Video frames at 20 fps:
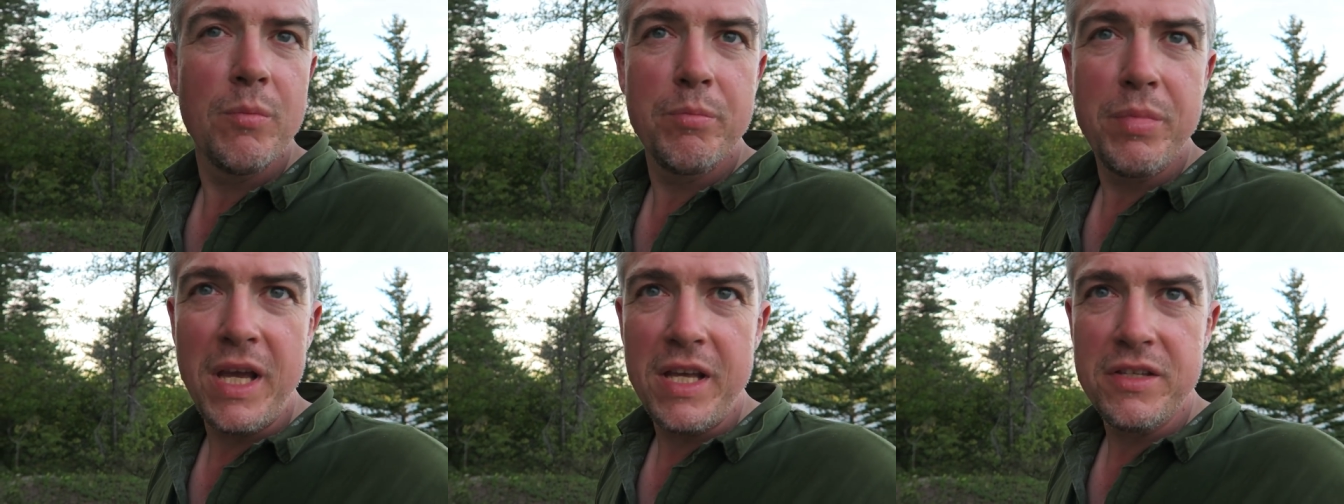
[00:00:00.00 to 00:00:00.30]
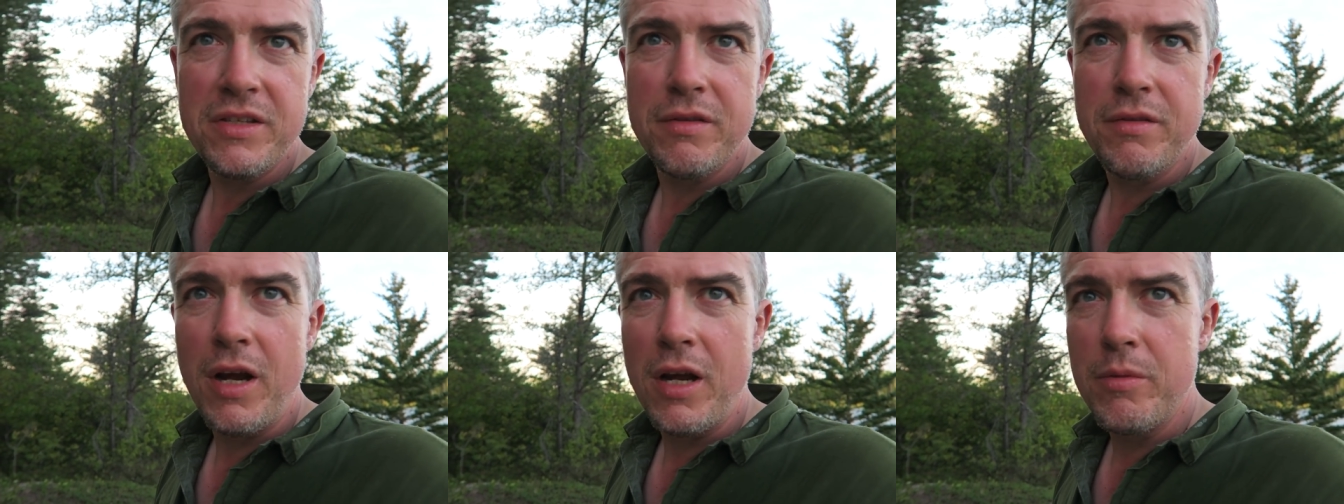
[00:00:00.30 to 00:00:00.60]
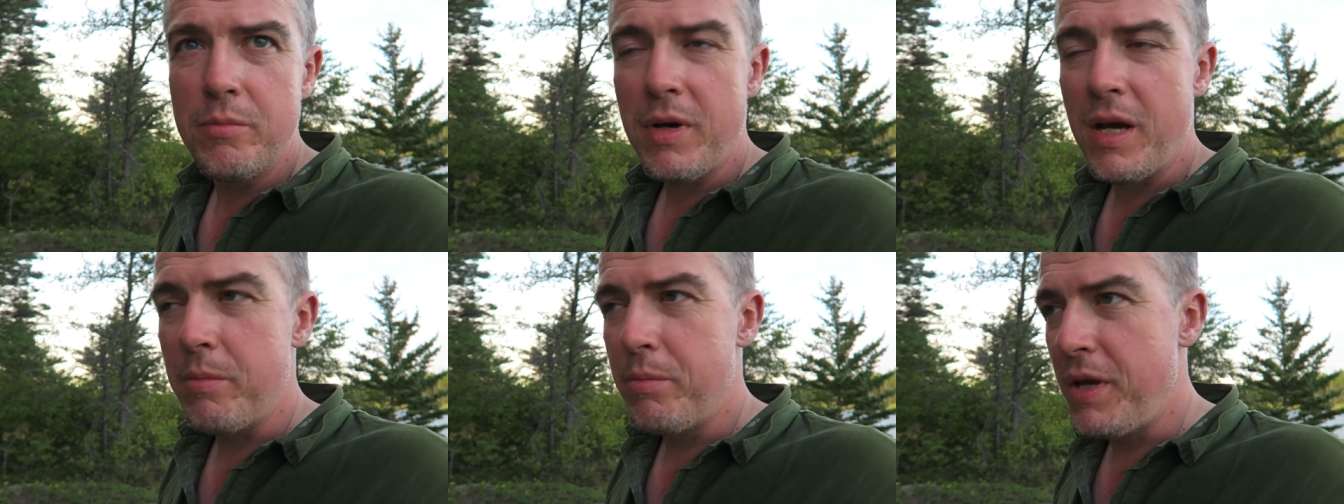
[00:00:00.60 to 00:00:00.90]
bits are
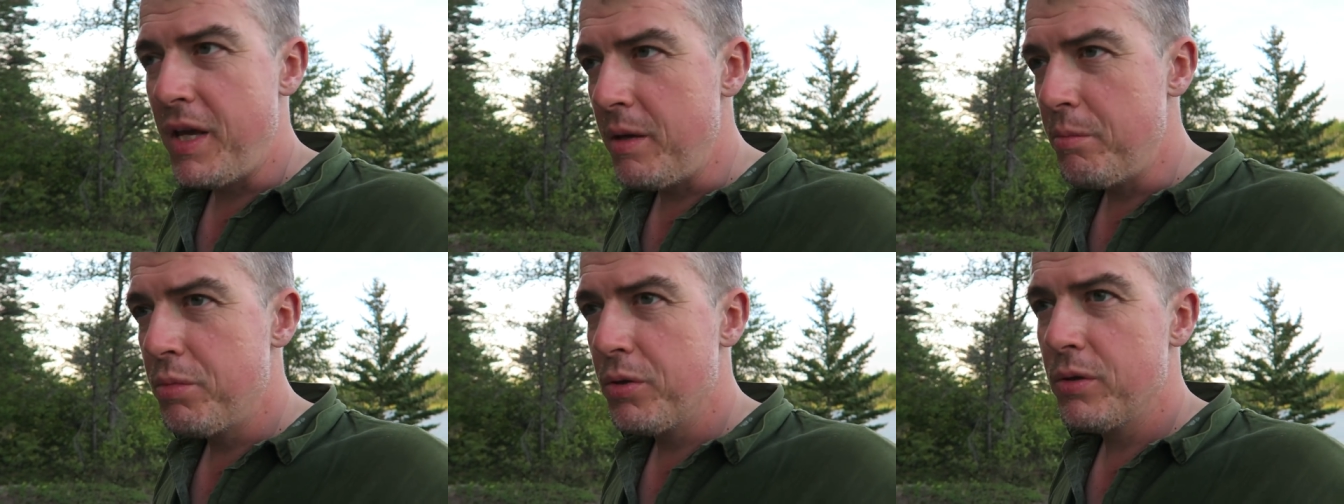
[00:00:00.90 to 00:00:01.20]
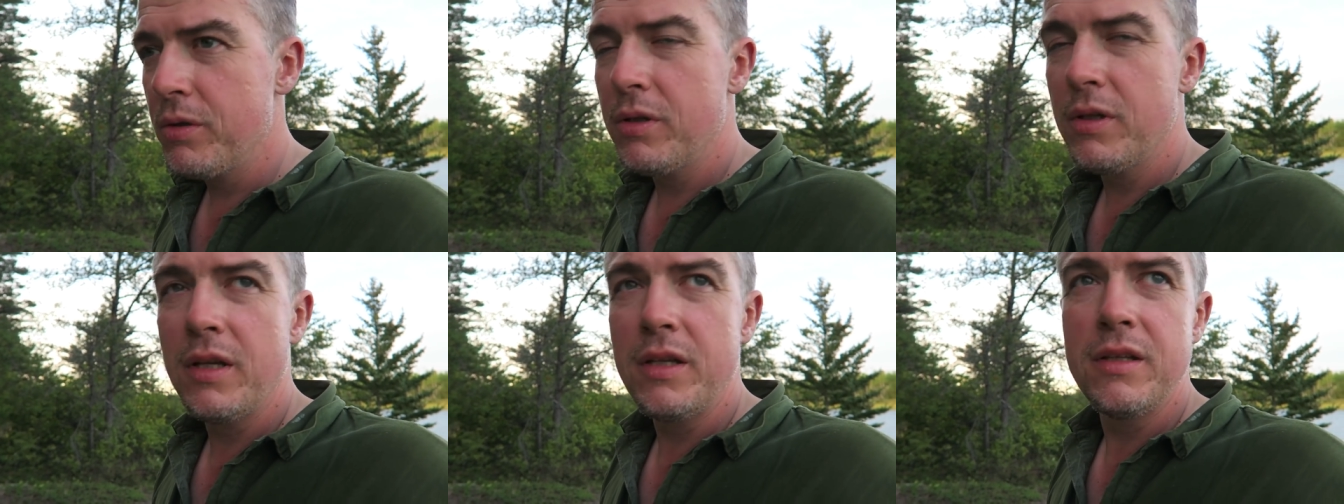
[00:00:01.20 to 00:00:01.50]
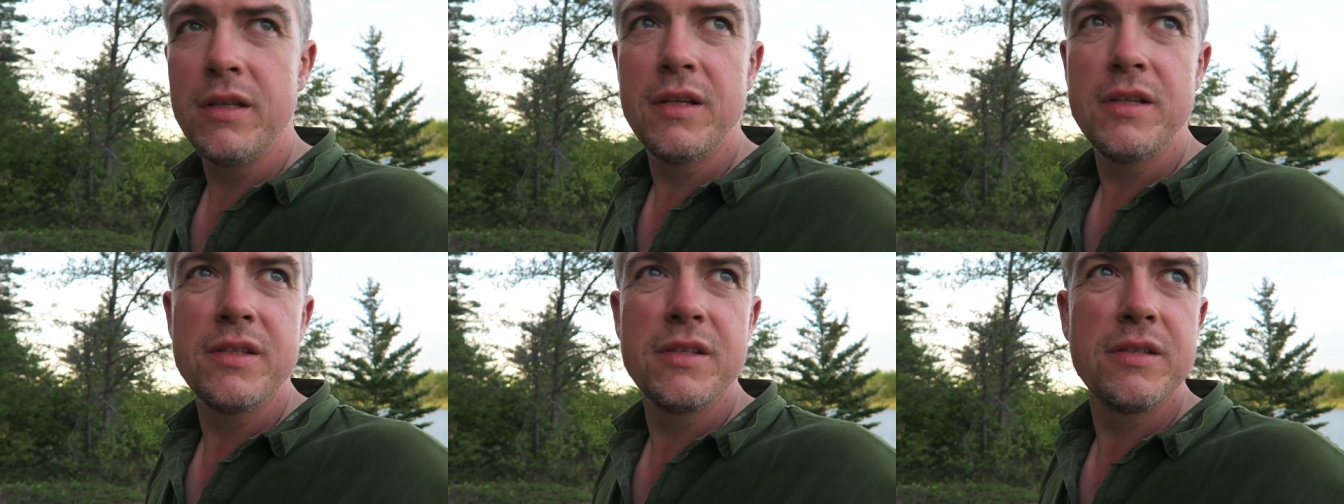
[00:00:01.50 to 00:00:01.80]
owned by people,
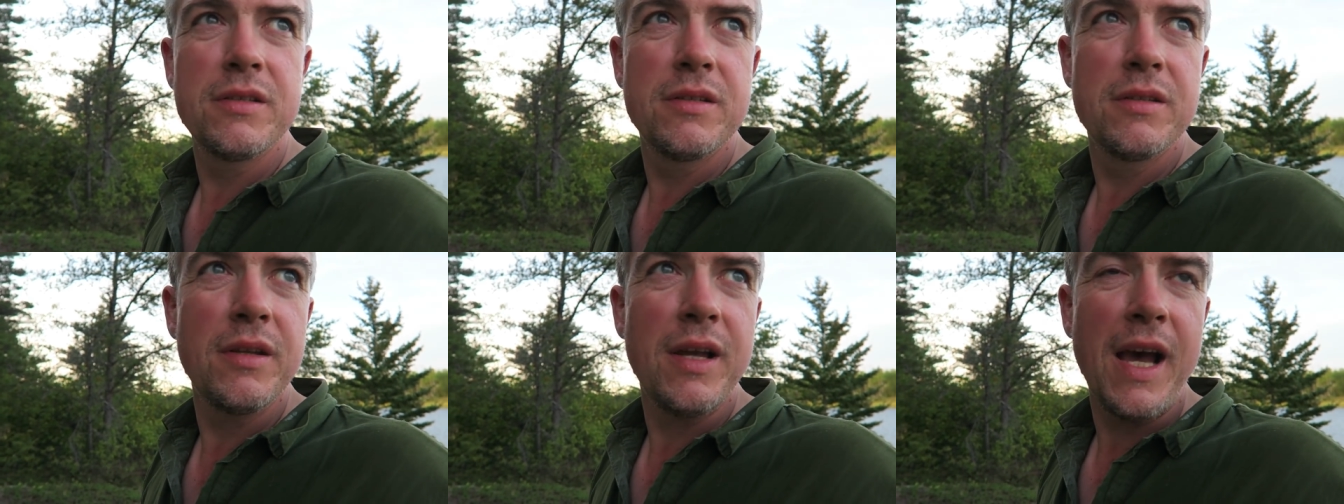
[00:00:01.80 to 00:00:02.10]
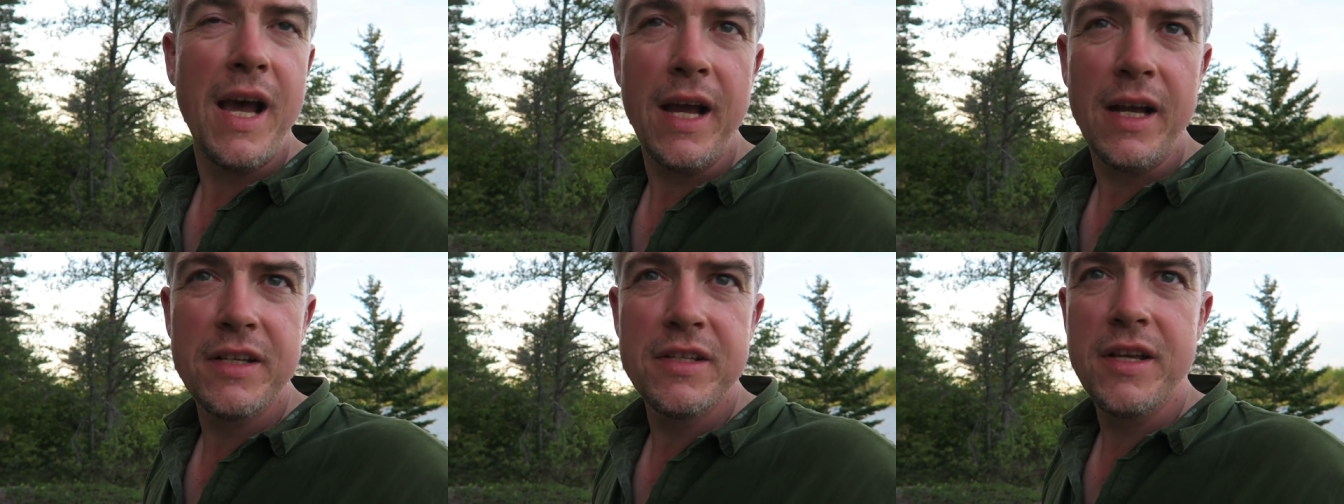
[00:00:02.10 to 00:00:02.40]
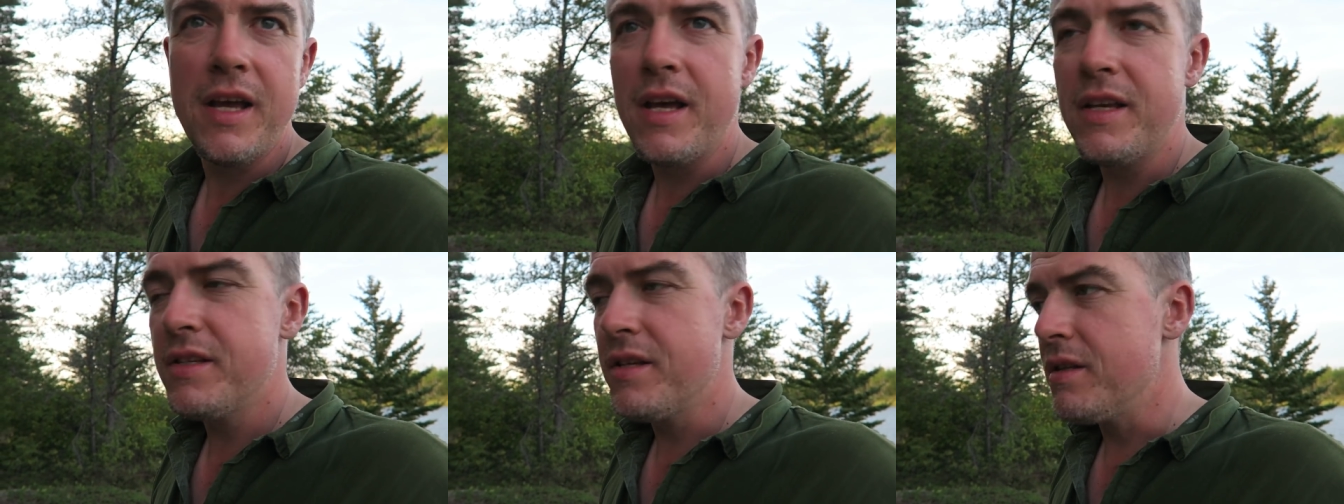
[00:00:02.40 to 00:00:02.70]
and there's
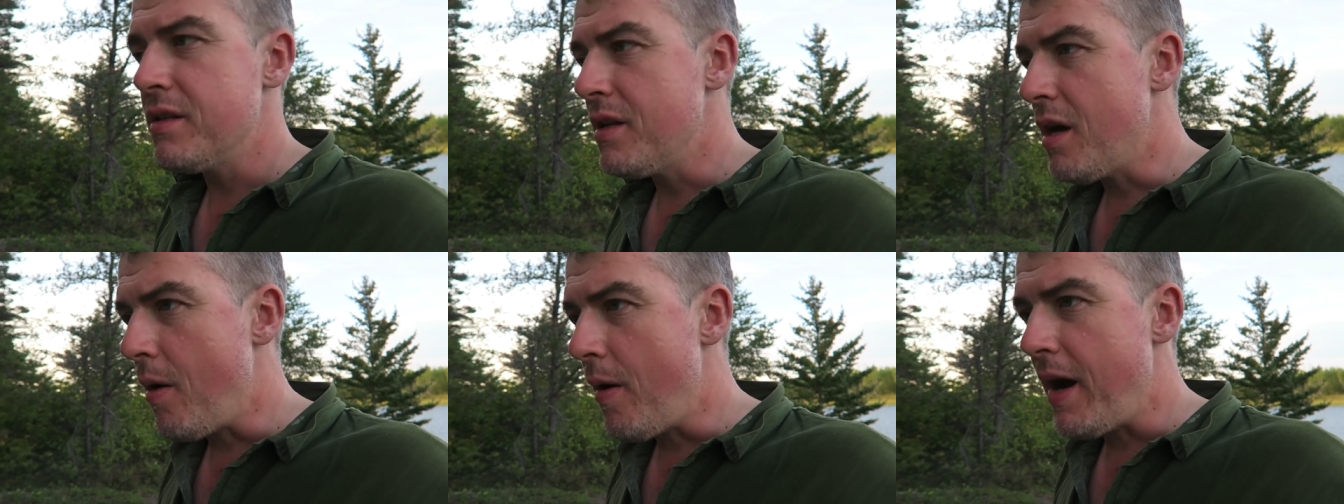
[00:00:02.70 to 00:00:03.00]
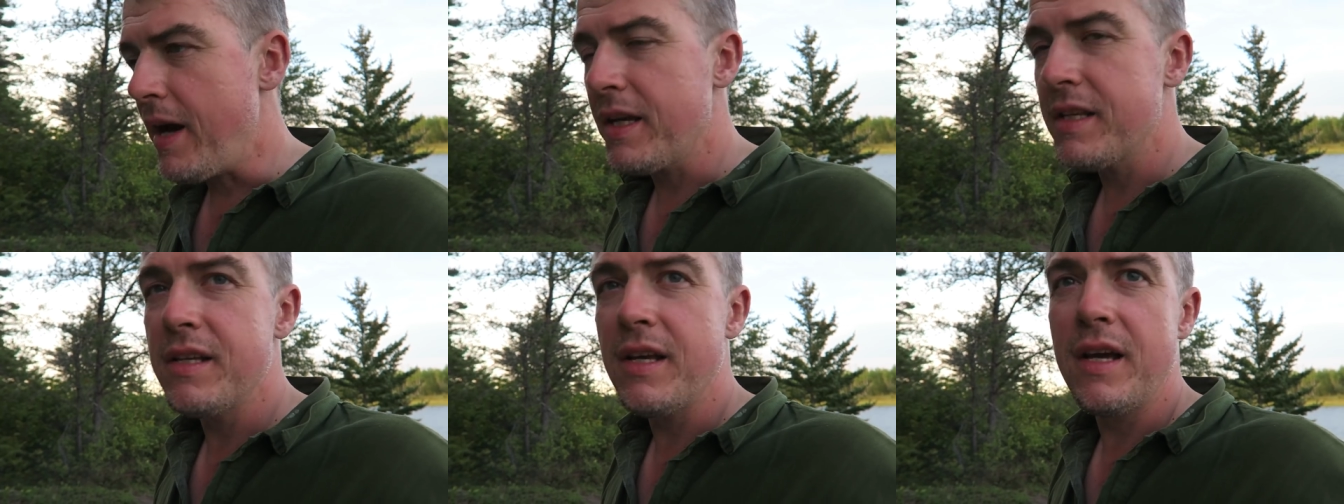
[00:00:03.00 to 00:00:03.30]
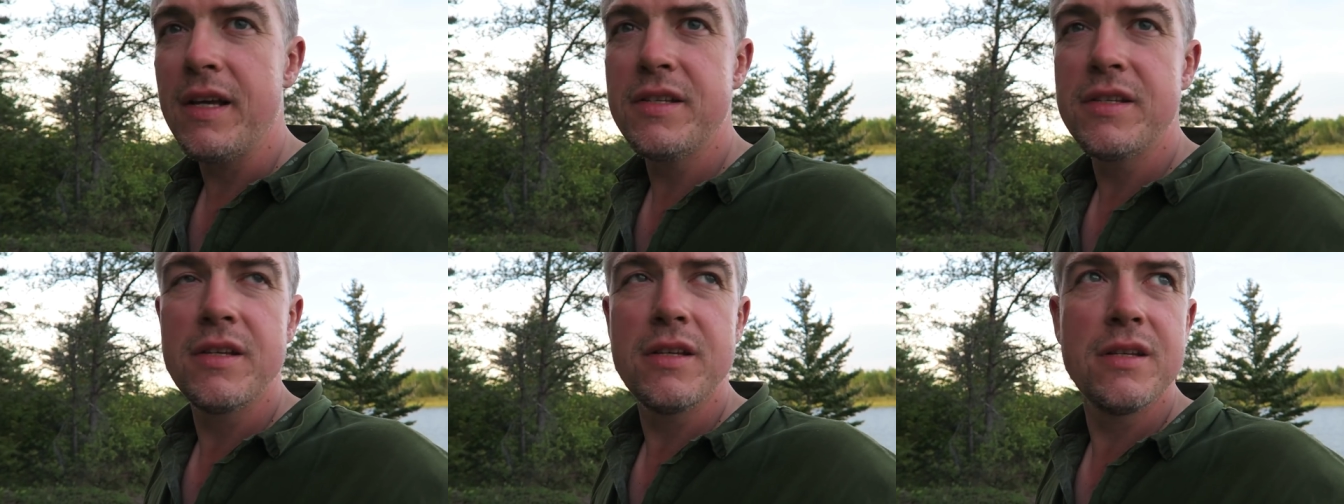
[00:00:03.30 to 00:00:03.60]
access and no access.